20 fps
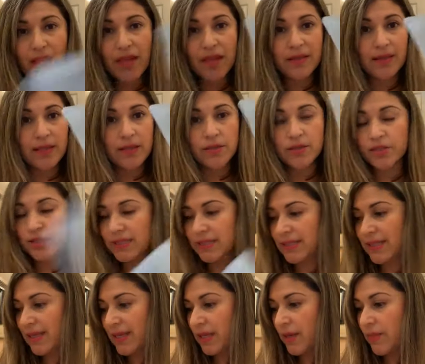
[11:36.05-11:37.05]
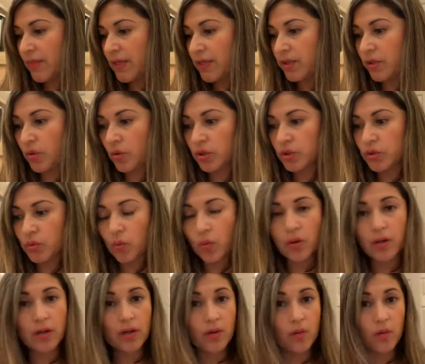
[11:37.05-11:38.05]
And then you just stick them in your
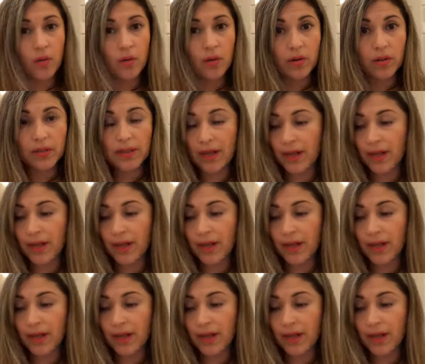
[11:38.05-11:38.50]
drawer or